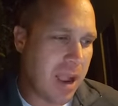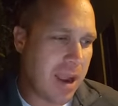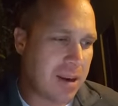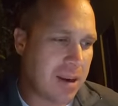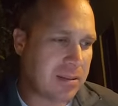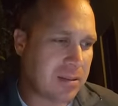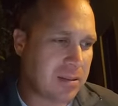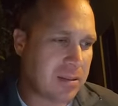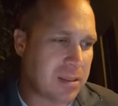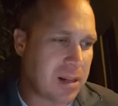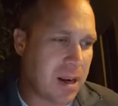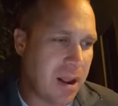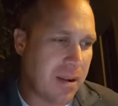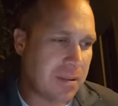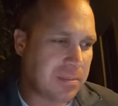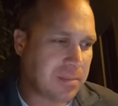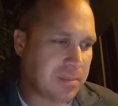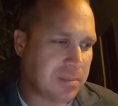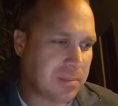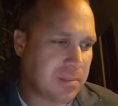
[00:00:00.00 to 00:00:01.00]

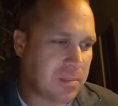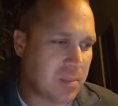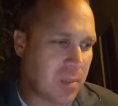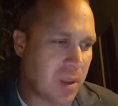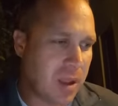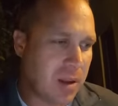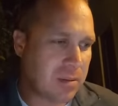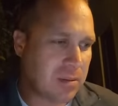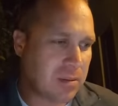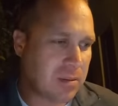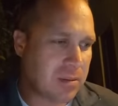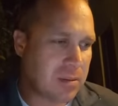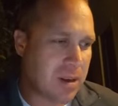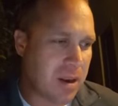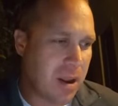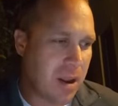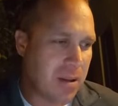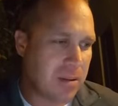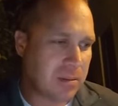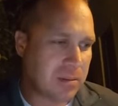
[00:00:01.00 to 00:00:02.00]

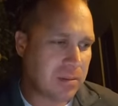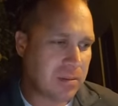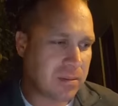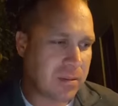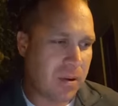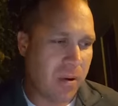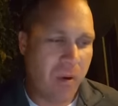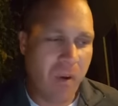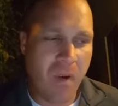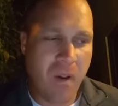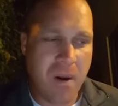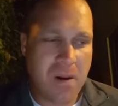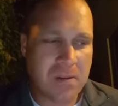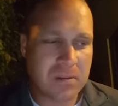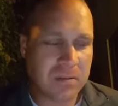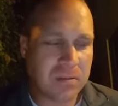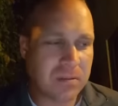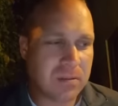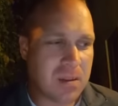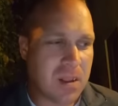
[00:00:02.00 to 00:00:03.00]

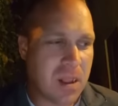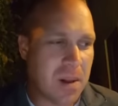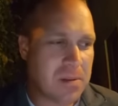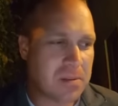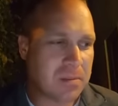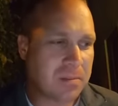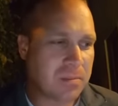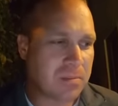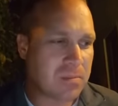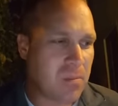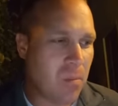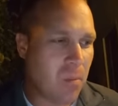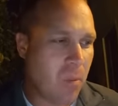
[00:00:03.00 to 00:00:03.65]
Nothing is said.